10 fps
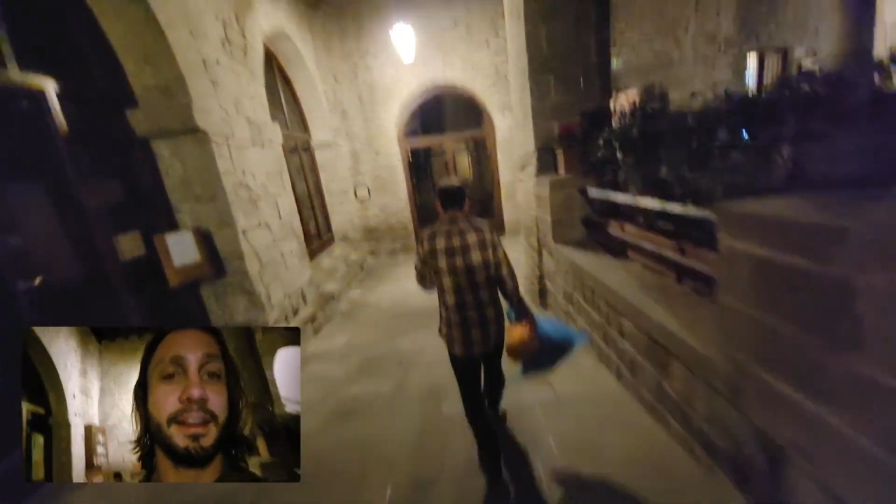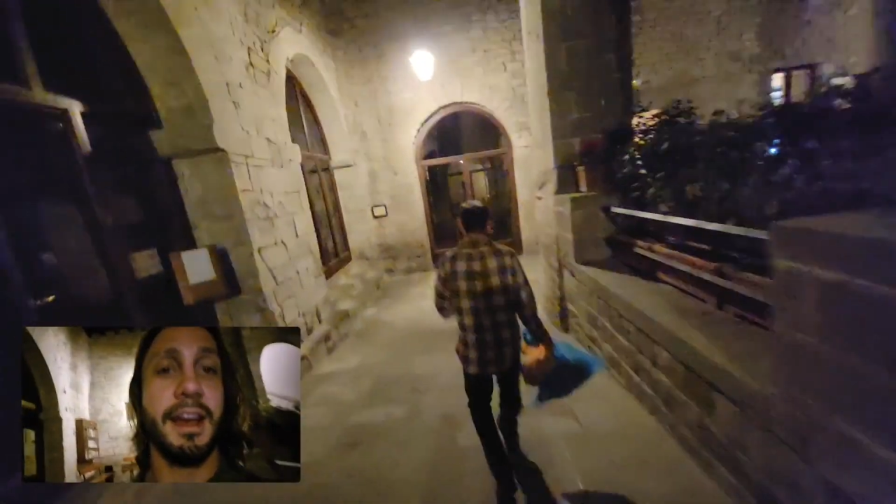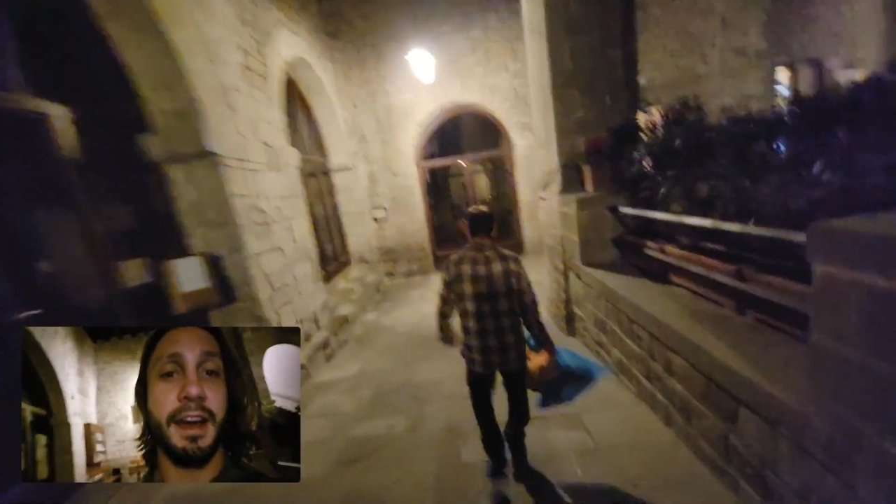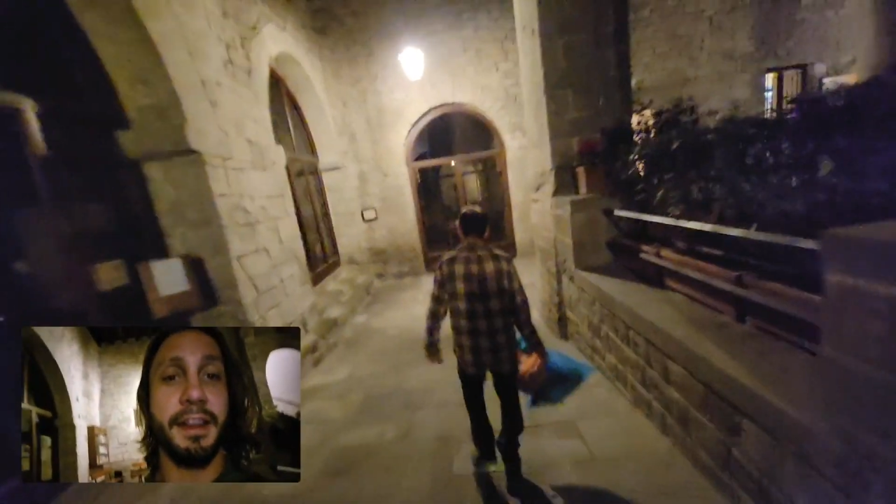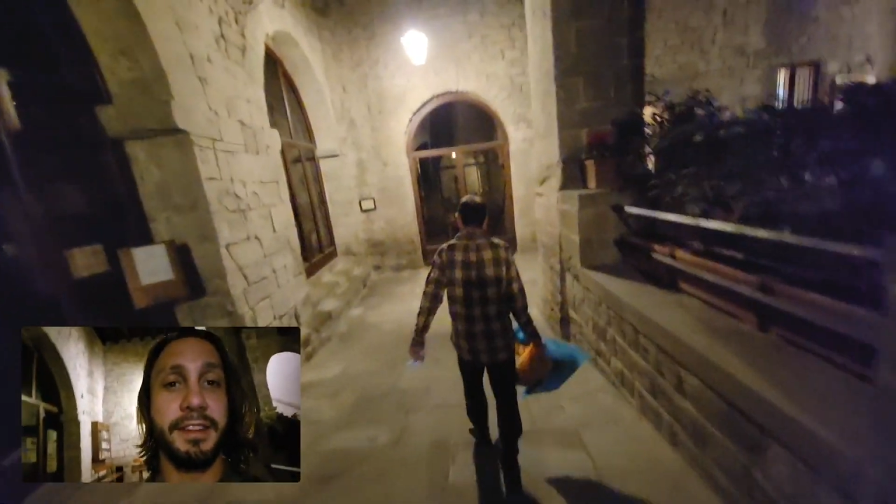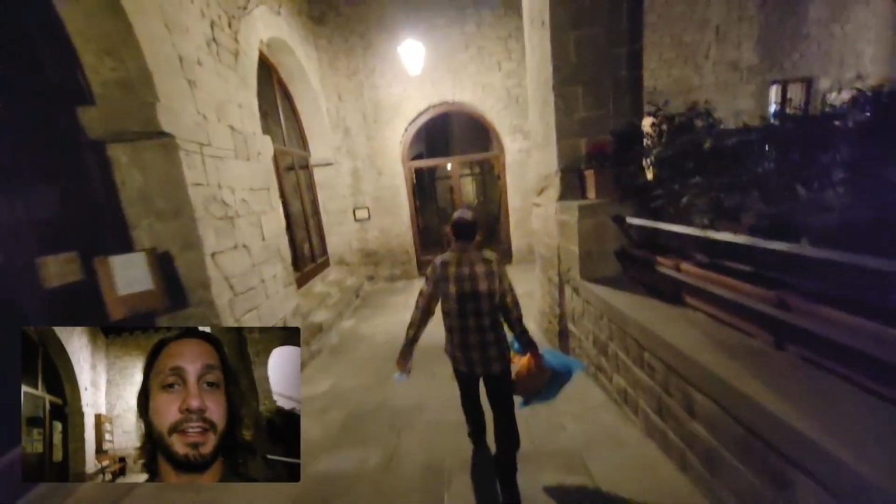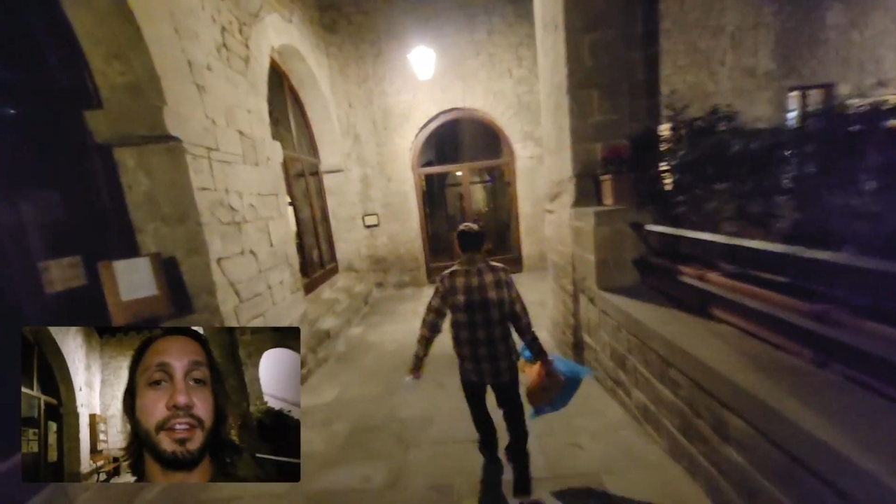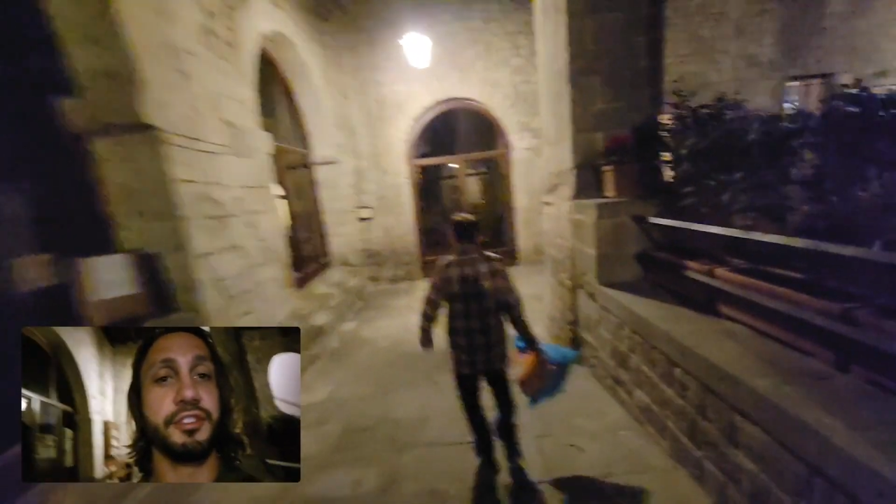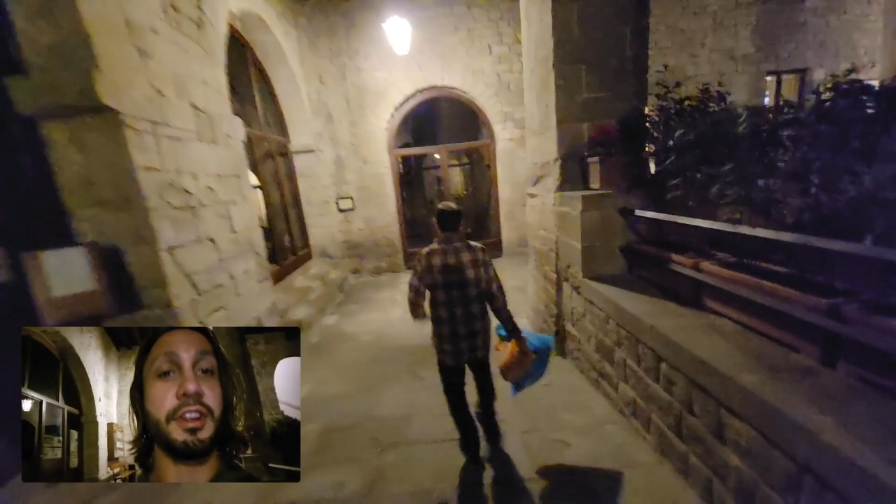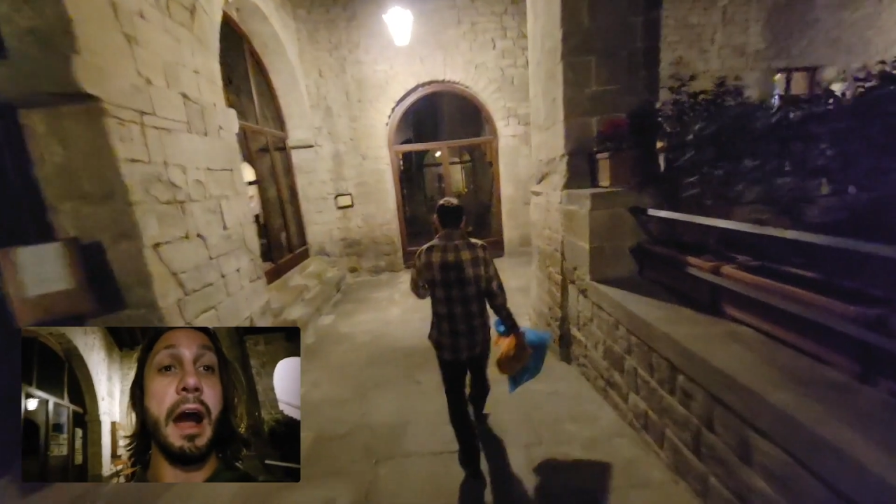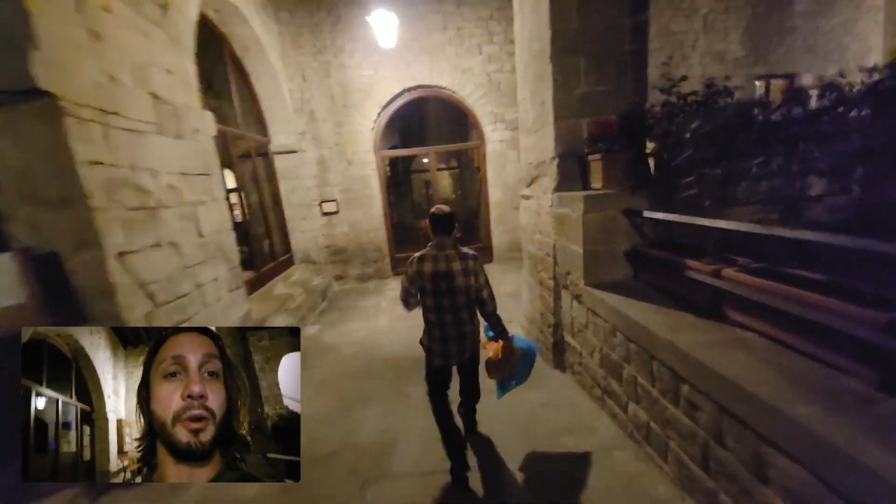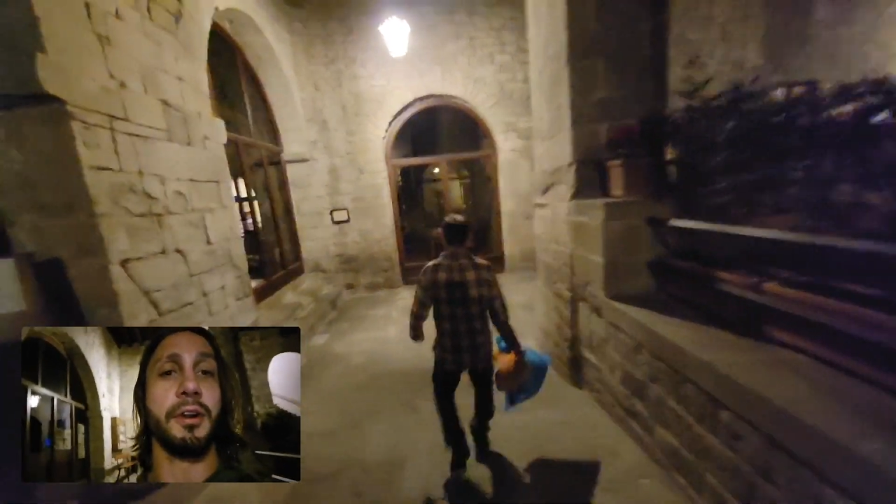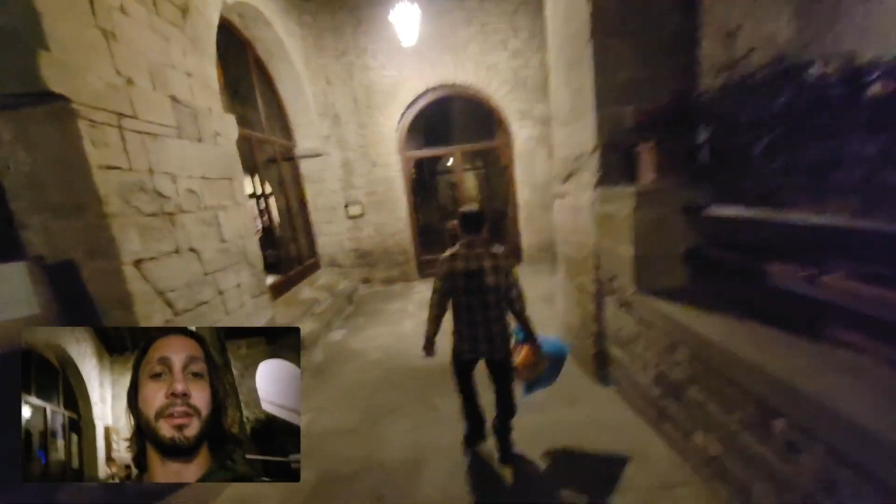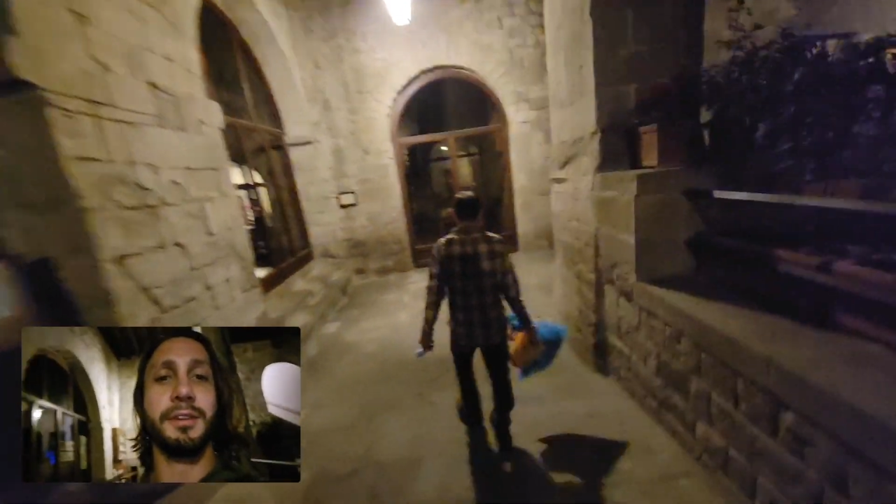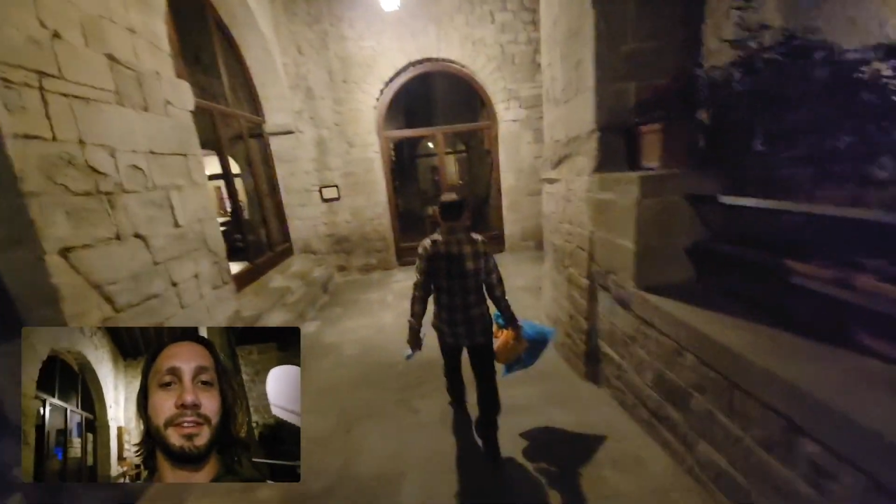how to take a shower.